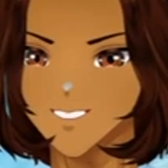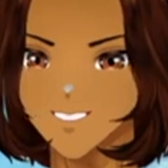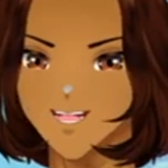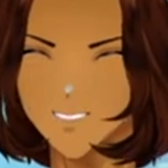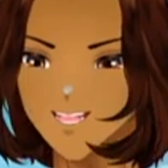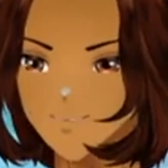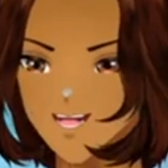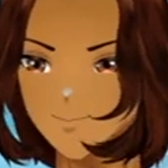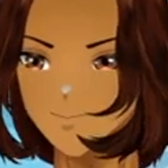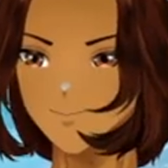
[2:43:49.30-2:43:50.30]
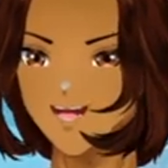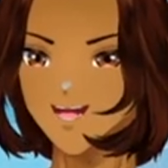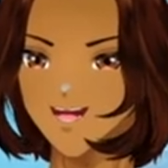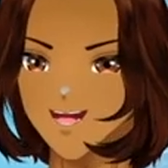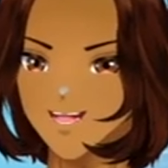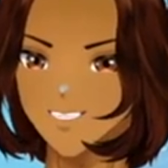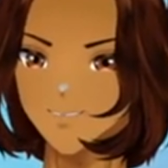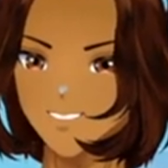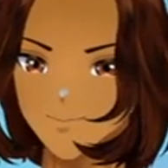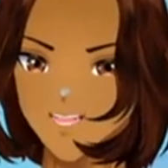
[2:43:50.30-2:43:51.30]
Sounds like, nah, no, that's
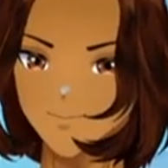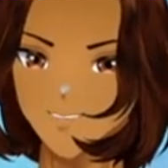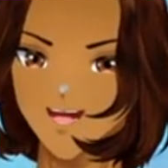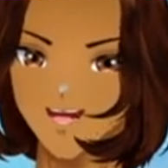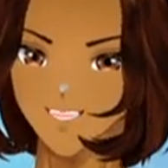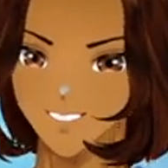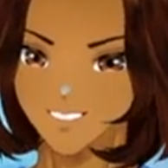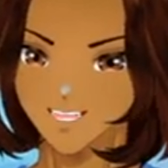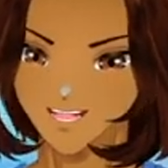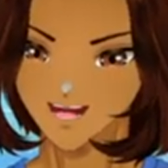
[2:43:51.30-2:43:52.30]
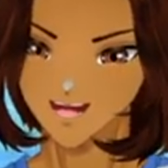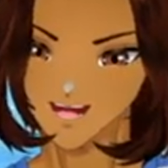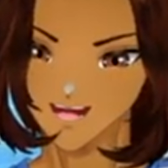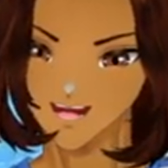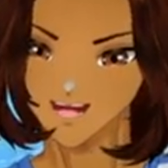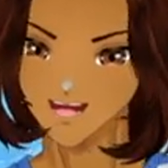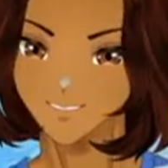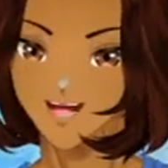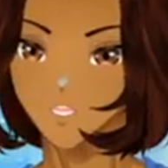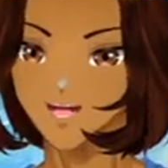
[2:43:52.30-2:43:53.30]
good by me, man.
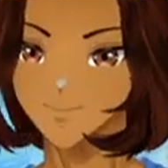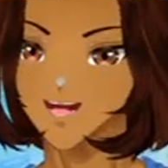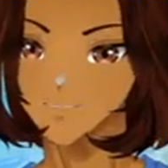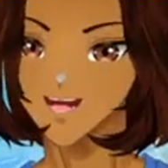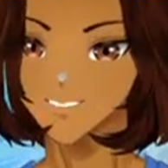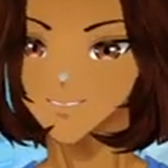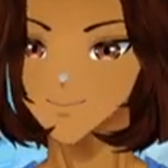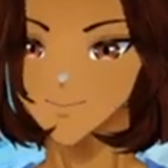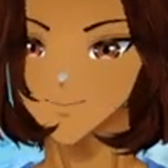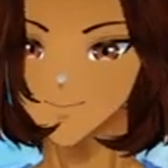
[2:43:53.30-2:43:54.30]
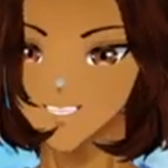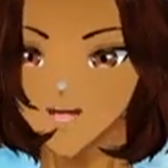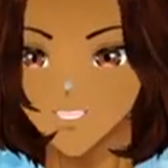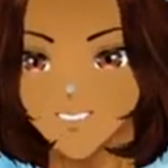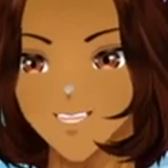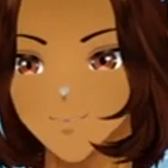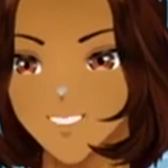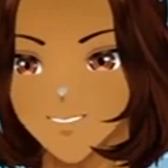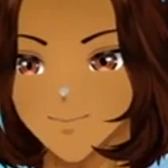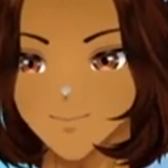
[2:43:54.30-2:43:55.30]
That would have done it by 2. That would have done it by
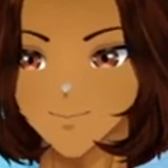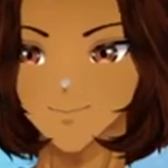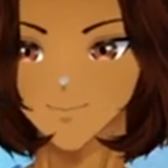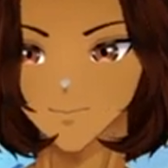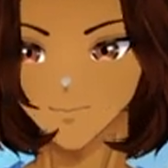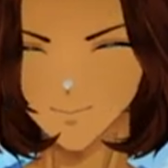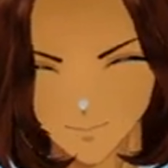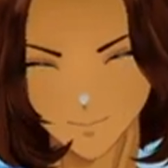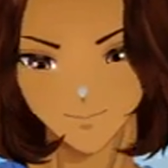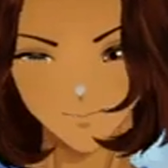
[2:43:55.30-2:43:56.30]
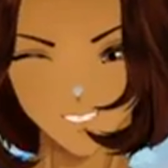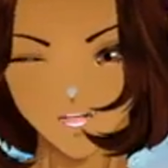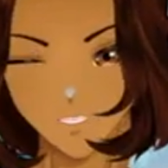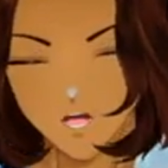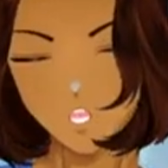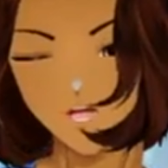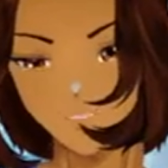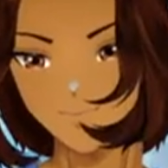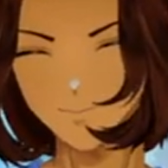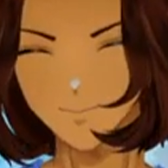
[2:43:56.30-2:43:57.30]
2. Good roll though.
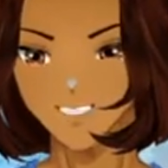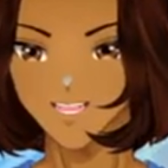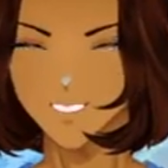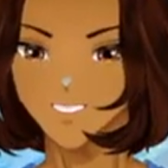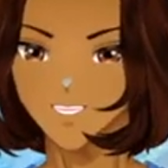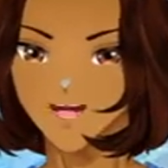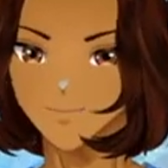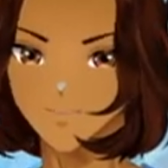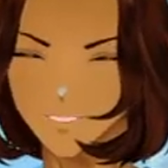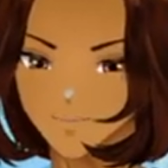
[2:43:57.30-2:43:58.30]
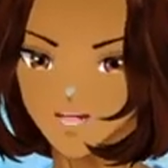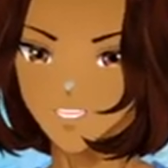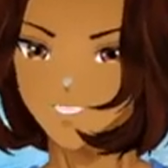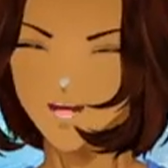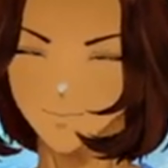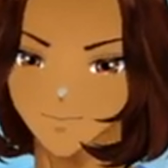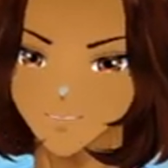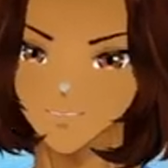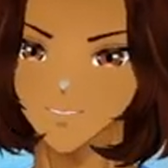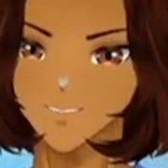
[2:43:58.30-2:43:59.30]
It's good to have some fun and have some little
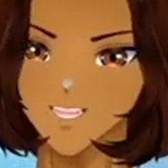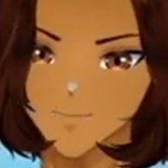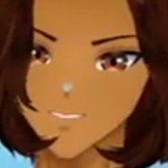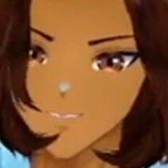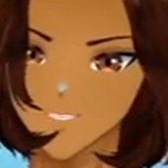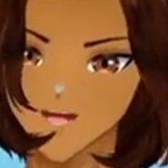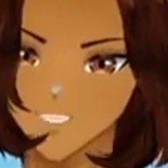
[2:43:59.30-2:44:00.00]
rolls every once in a while.